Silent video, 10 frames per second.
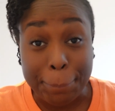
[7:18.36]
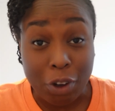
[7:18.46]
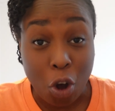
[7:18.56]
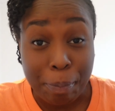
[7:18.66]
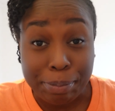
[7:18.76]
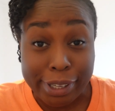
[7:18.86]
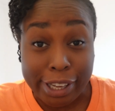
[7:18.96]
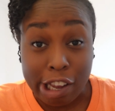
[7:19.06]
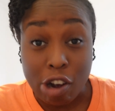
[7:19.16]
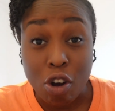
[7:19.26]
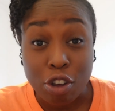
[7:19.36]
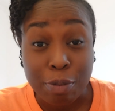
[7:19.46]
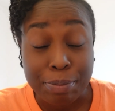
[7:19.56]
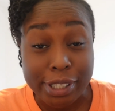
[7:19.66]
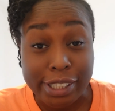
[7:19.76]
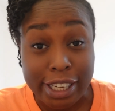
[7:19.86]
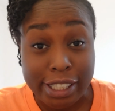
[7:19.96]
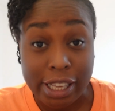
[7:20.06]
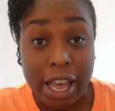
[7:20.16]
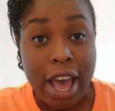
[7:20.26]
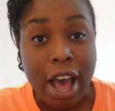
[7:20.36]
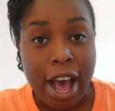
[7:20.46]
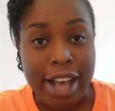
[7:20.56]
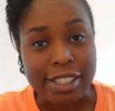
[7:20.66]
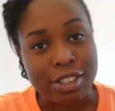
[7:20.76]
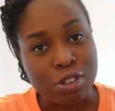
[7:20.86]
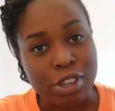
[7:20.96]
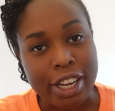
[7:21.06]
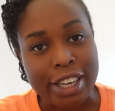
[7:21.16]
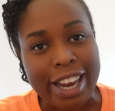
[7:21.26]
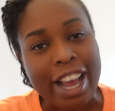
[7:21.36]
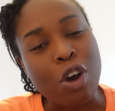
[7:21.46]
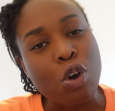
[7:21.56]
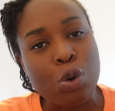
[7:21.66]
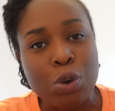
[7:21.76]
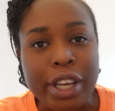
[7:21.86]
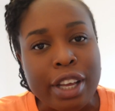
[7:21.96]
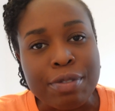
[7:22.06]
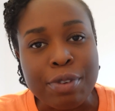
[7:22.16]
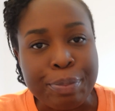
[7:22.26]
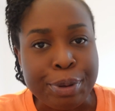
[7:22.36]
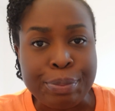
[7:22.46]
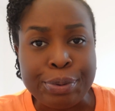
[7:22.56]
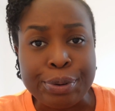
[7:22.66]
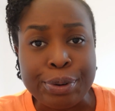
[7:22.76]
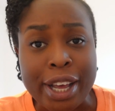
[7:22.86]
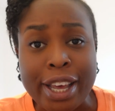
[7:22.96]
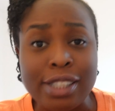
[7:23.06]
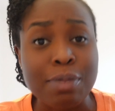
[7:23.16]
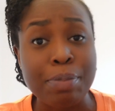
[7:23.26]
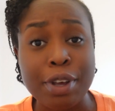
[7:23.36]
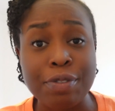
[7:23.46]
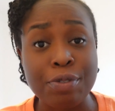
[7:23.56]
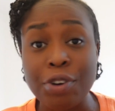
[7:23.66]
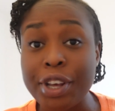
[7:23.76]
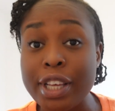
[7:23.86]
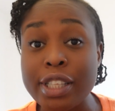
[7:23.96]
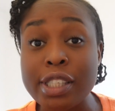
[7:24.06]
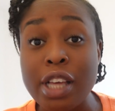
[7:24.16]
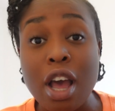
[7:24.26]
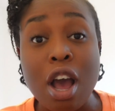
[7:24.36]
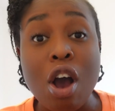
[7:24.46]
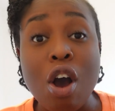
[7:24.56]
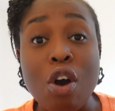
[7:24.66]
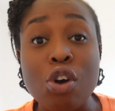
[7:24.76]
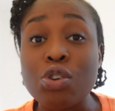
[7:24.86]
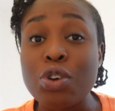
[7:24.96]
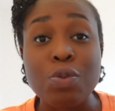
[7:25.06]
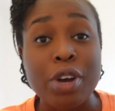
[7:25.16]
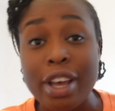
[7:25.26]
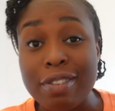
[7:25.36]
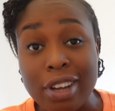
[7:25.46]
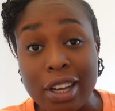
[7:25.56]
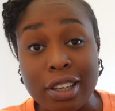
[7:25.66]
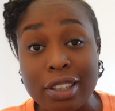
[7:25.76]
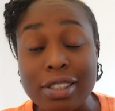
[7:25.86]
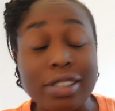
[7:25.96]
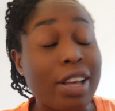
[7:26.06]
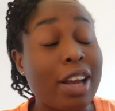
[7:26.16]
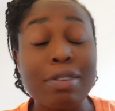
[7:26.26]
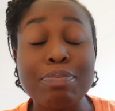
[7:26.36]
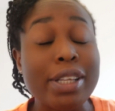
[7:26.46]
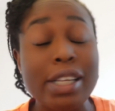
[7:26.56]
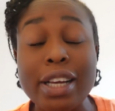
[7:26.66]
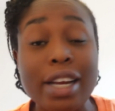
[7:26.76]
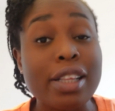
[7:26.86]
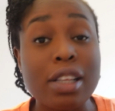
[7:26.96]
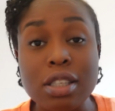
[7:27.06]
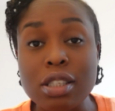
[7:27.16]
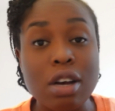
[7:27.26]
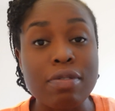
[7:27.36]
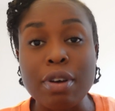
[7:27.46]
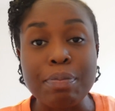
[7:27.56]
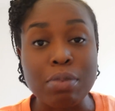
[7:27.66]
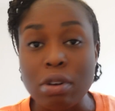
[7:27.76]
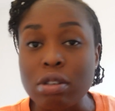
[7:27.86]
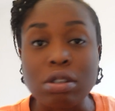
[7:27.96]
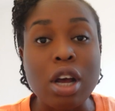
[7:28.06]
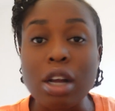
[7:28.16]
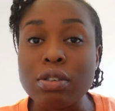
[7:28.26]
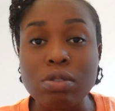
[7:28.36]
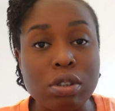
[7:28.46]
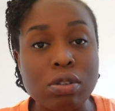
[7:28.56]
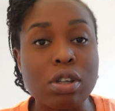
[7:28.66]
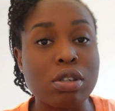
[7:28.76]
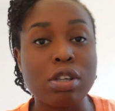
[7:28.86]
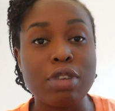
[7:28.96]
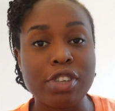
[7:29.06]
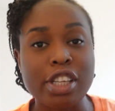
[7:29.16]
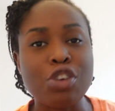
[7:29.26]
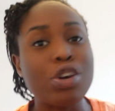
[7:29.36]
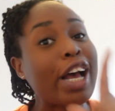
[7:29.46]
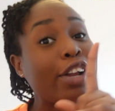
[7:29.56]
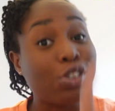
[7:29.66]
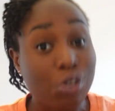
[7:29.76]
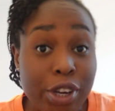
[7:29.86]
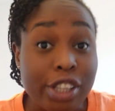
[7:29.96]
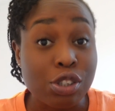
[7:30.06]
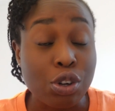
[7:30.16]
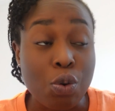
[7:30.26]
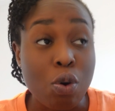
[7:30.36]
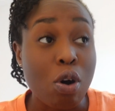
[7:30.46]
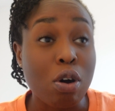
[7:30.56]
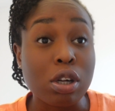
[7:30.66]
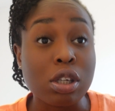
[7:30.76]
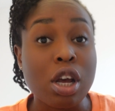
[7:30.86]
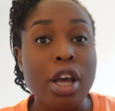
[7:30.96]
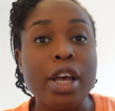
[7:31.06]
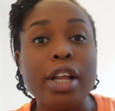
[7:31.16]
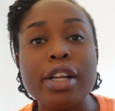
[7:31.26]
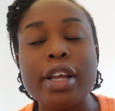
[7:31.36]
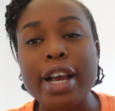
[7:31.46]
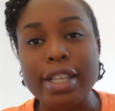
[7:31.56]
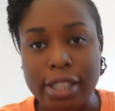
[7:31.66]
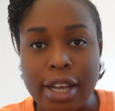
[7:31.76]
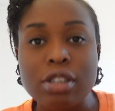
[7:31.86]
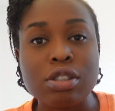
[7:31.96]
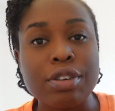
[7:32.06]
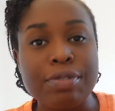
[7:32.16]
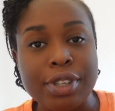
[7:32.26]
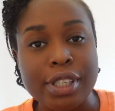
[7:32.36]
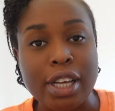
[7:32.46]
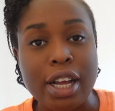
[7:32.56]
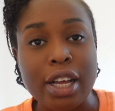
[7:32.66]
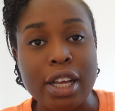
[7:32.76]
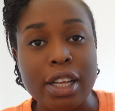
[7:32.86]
company or your business as a student, like cooking for people and getting paid for it, or doing whatever. Basically anything self-employed, you can't do it on the student visa. You can do it though on the extension visa.